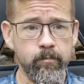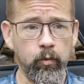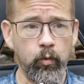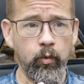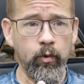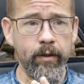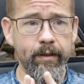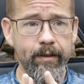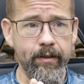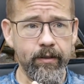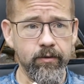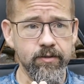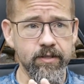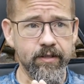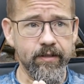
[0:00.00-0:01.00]
What
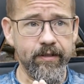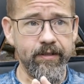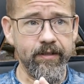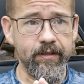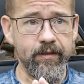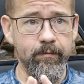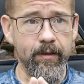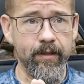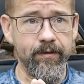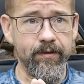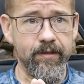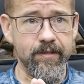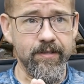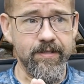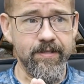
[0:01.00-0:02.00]
else could I tell you about
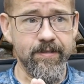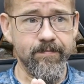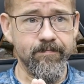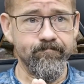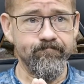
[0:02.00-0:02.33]
this?